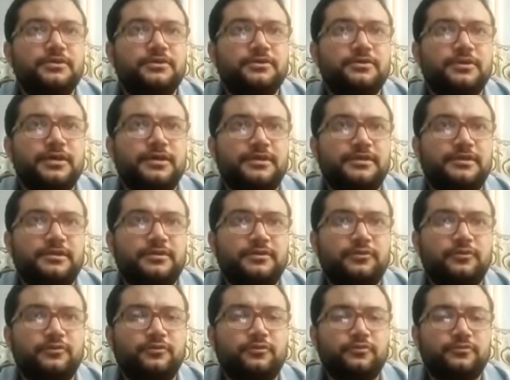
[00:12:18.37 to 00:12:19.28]
until
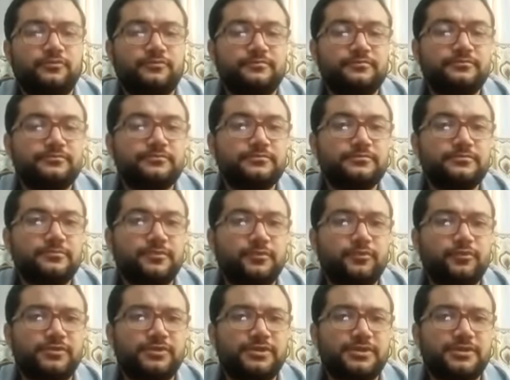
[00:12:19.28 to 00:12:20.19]
you
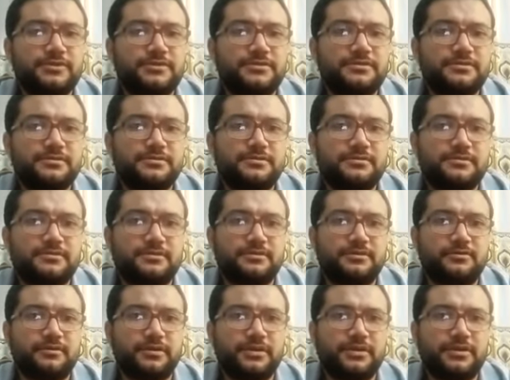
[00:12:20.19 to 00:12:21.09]
memorize the
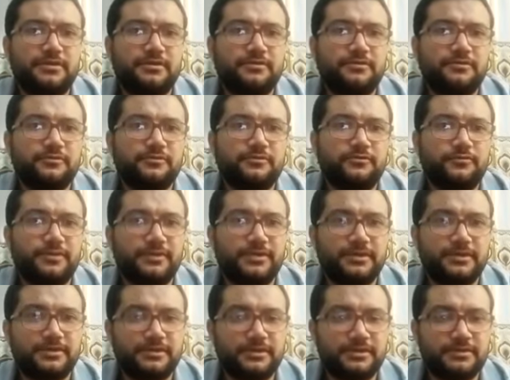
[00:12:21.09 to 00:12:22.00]
way to make
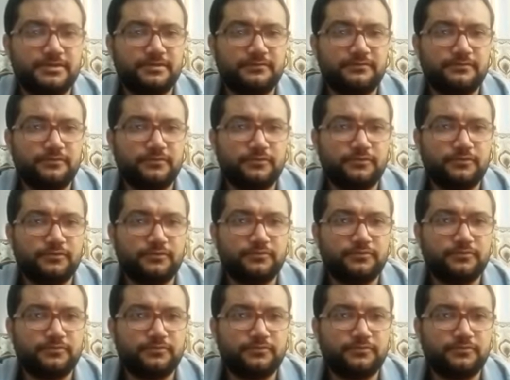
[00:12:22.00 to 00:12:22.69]
it easy for you.